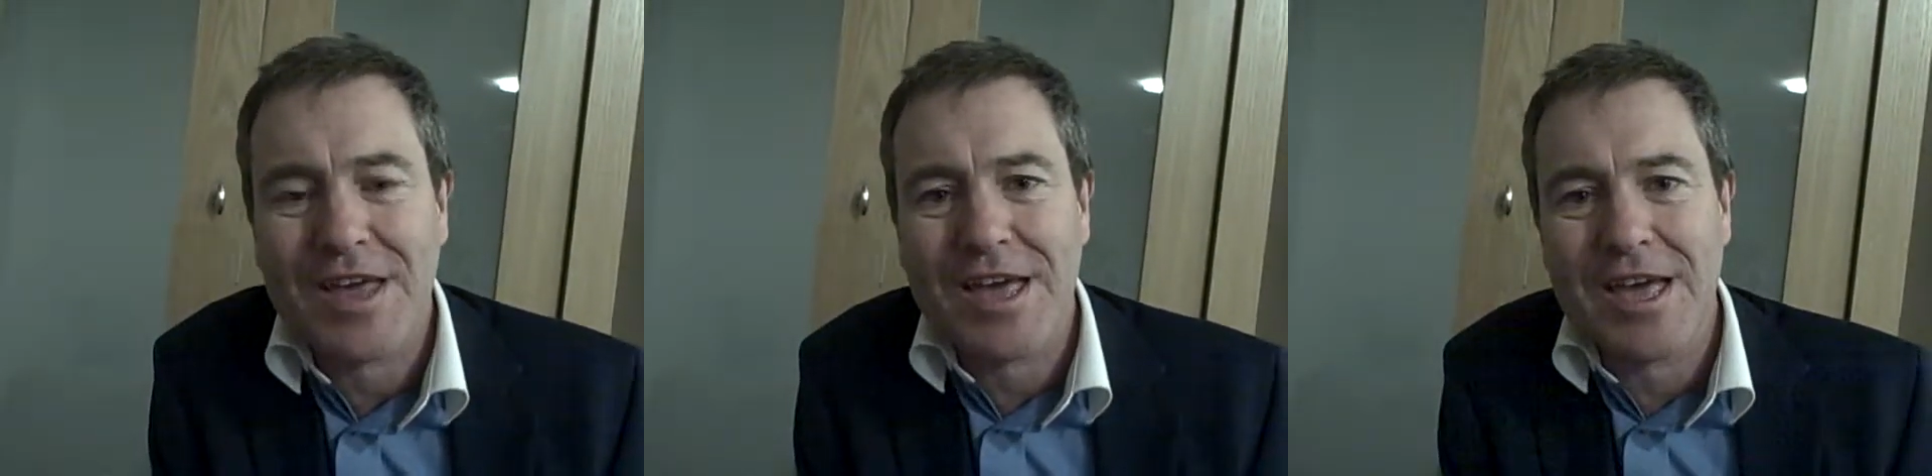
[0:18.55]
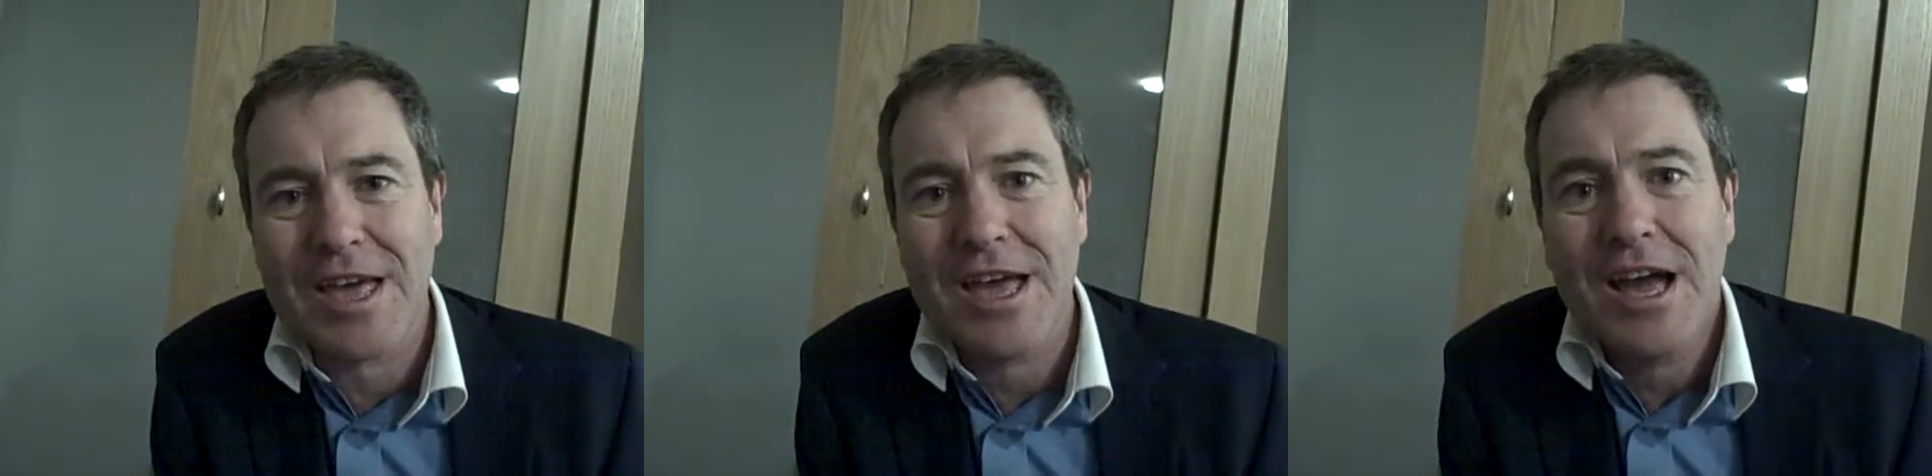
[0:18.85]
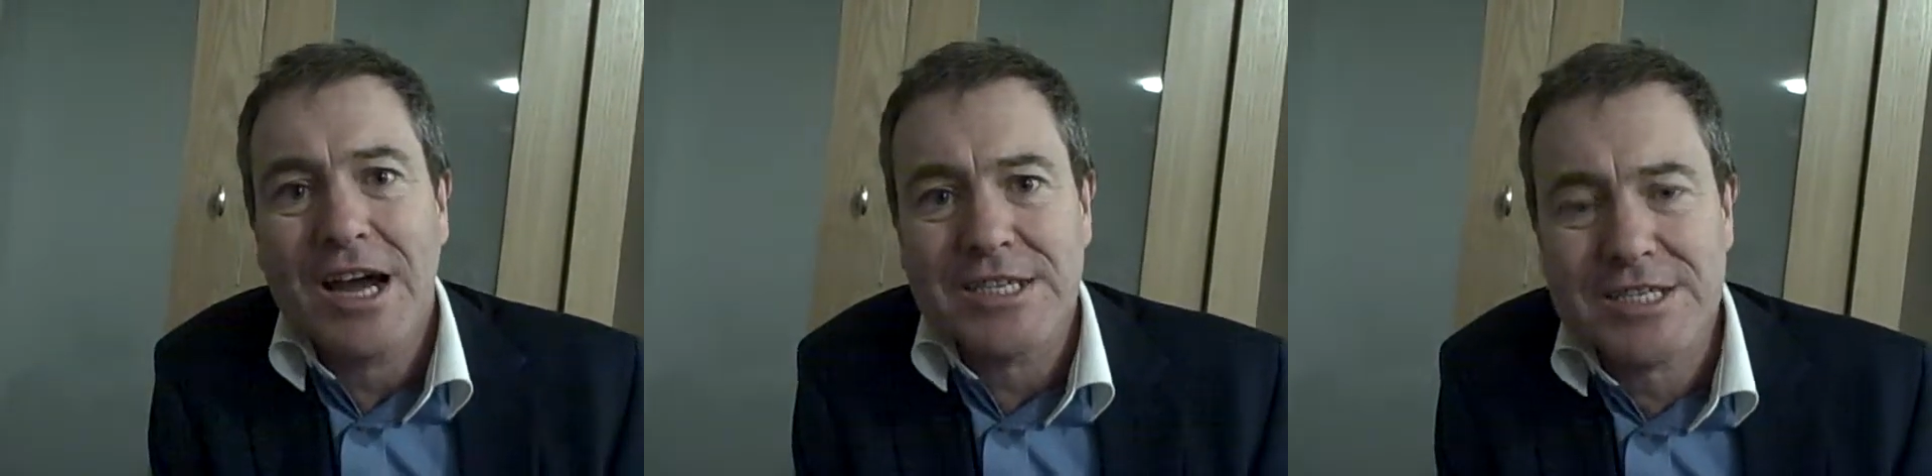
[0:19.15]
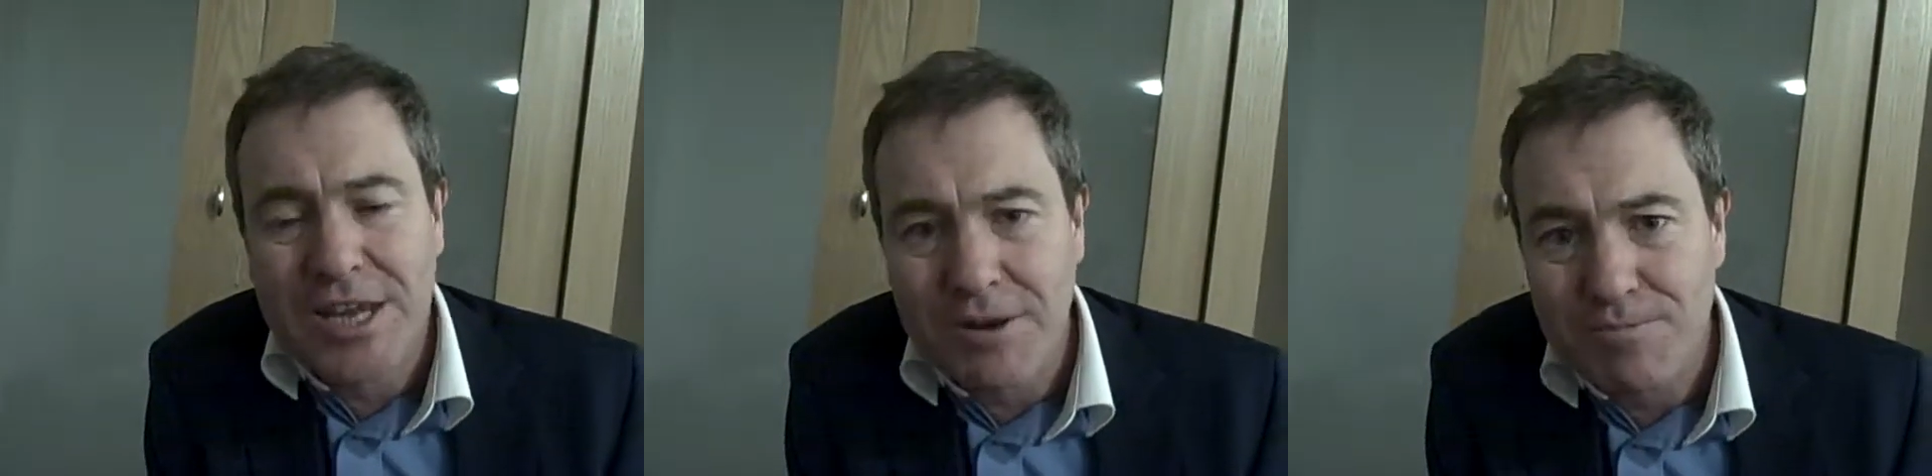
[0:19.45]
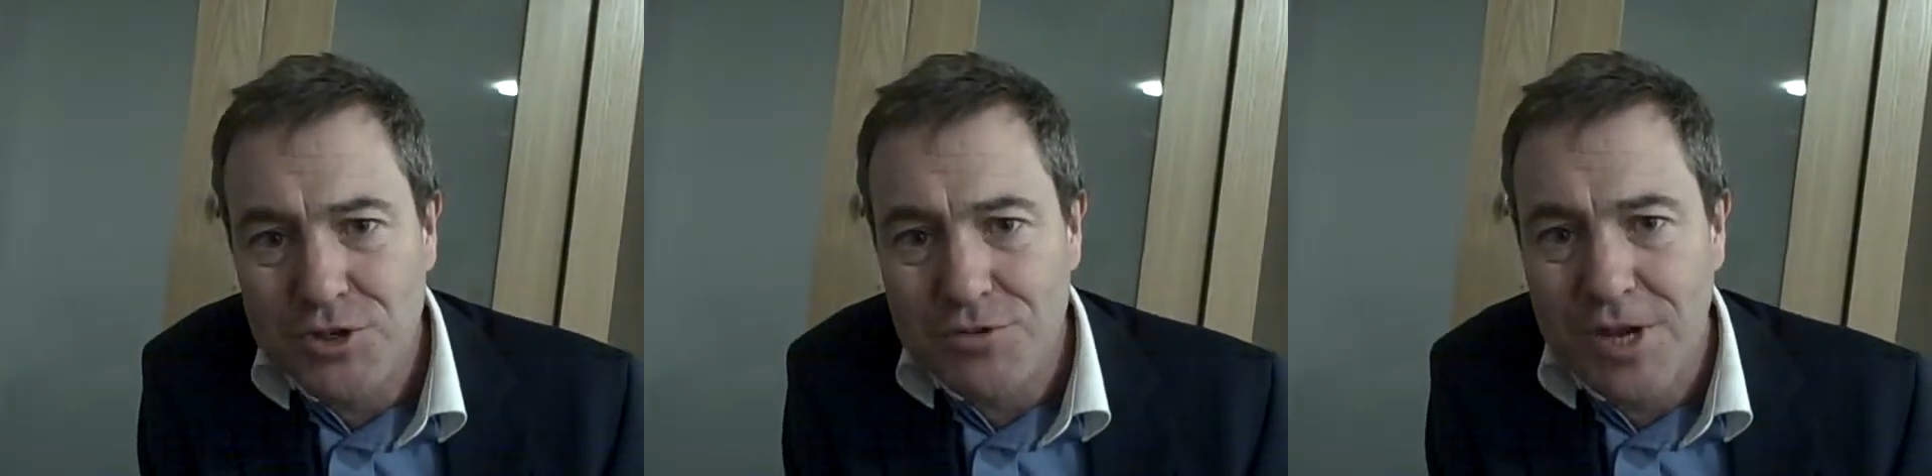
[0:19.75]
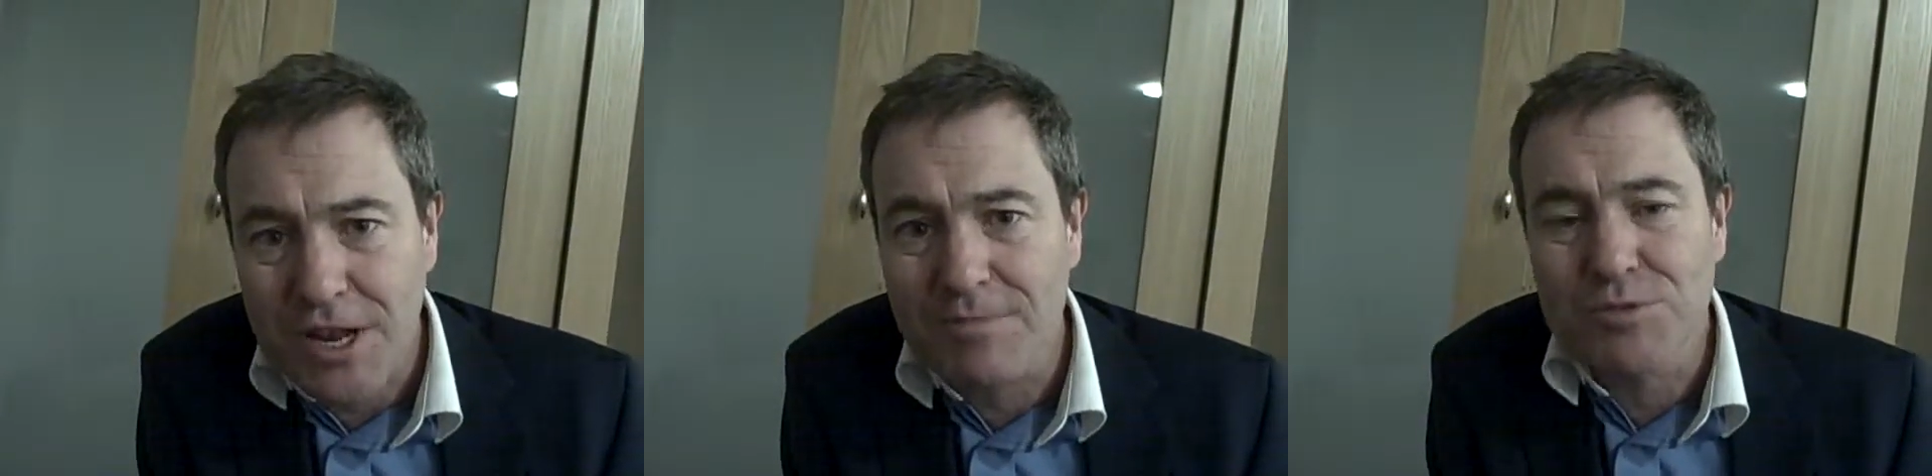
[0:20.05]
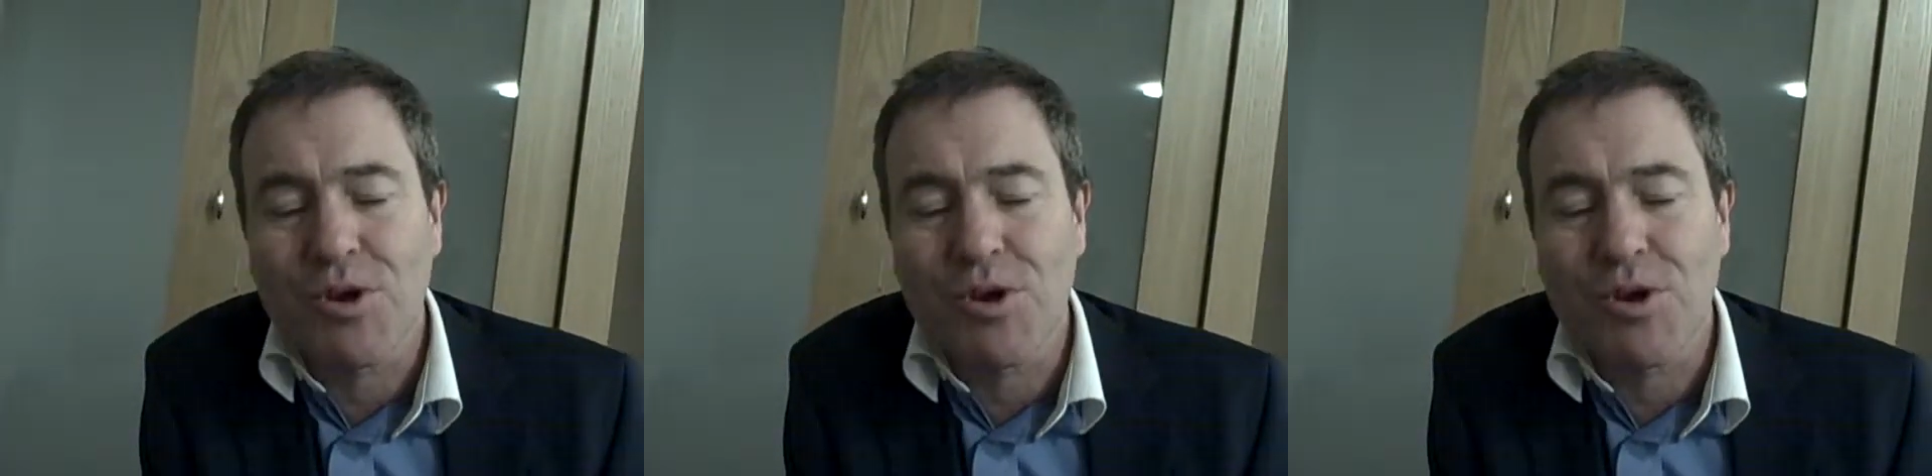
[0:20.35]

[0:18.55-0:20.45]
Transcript: Uh, I set up two clubs,